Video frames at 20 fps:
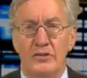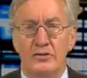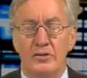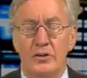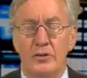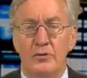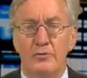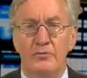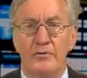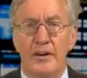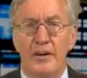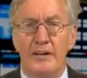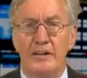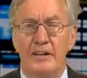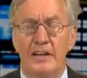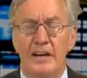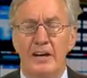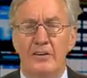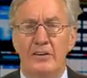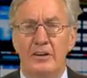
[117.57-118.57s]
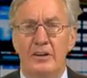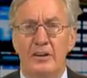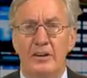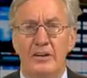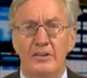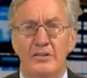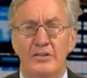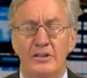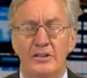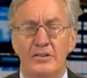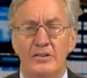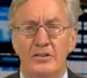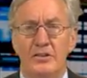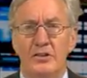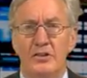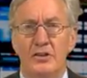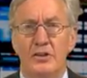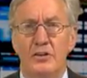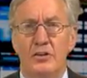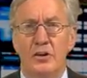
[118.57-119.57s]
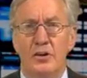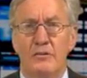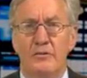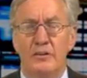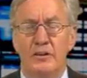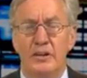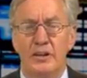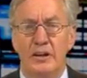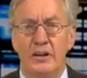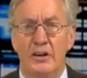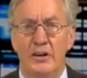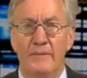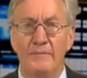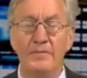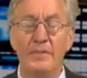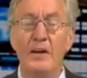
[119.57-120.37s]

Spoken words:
So the Fed calculates this as year over year.